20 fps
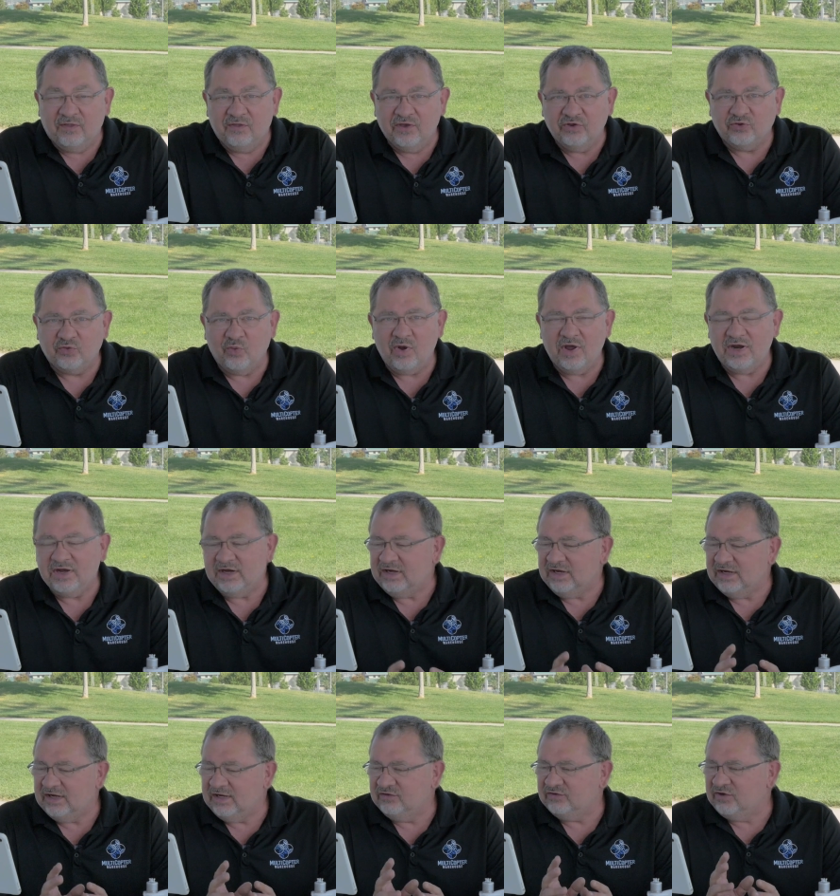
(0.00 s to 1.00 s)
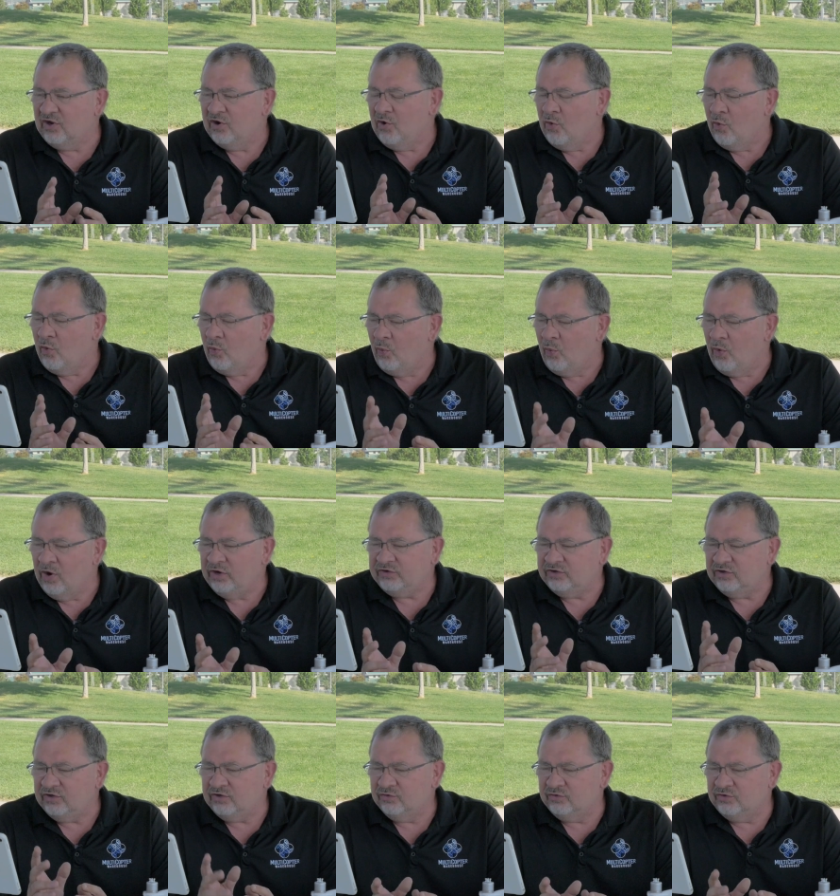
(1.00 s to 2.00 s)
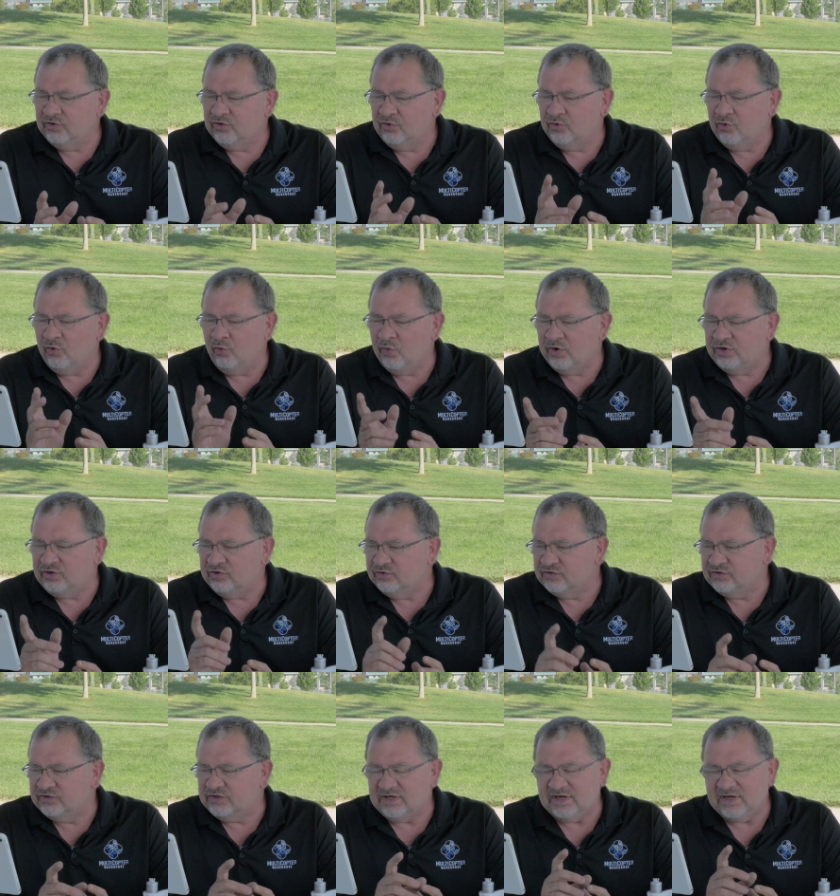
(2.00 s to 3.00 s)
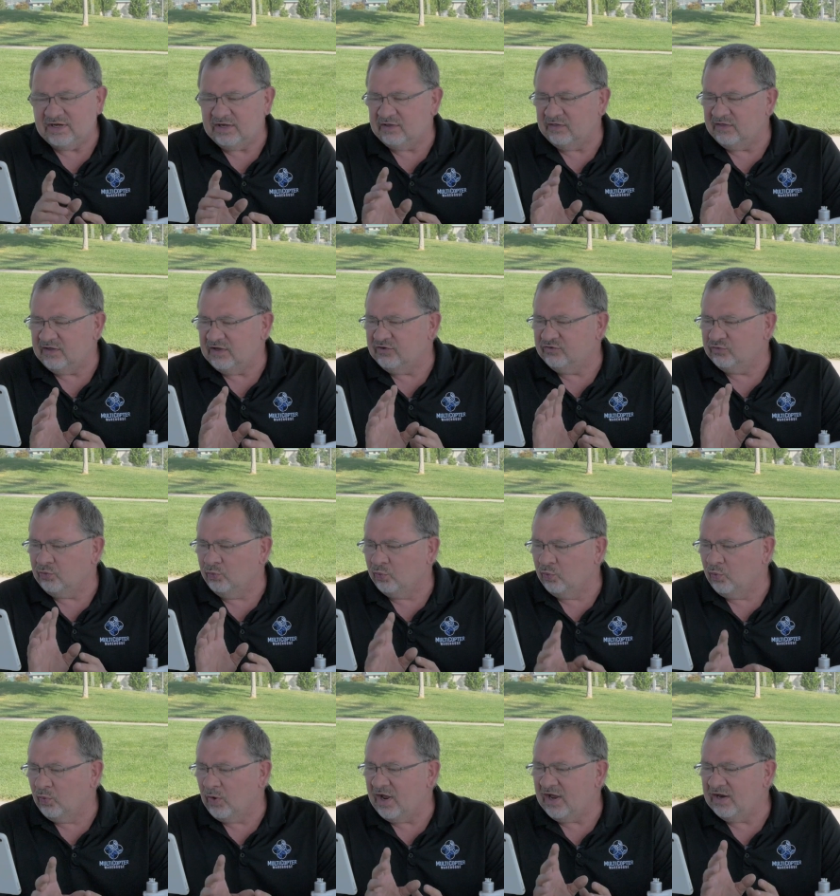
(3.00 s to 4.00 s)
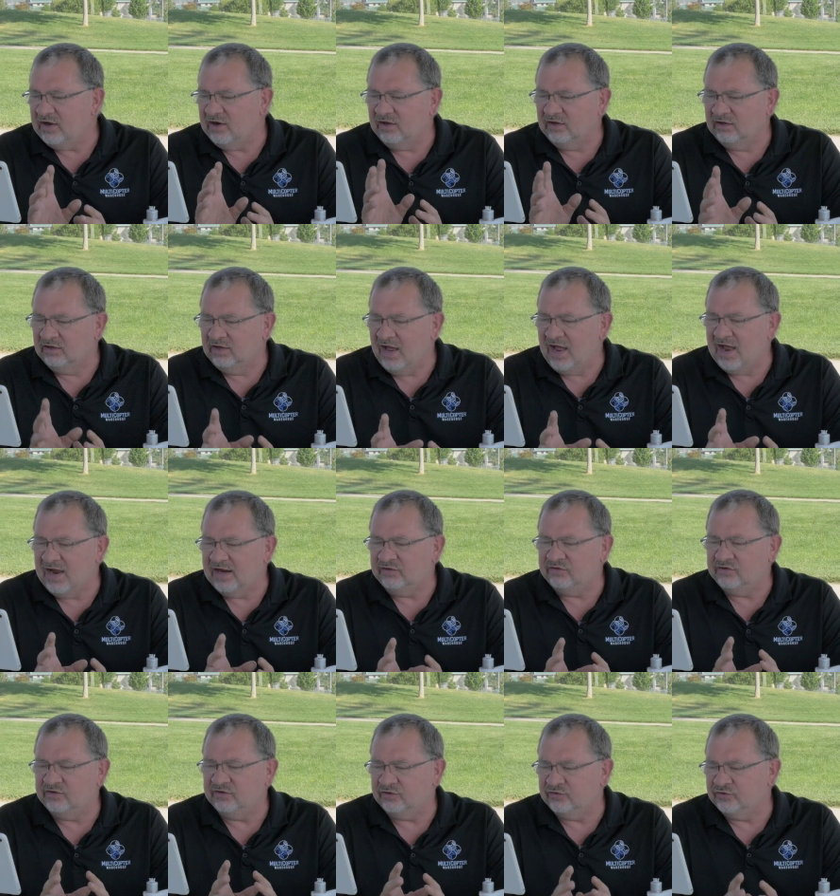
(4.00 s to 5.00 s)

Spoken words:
This one is, what do you do when you see these red lines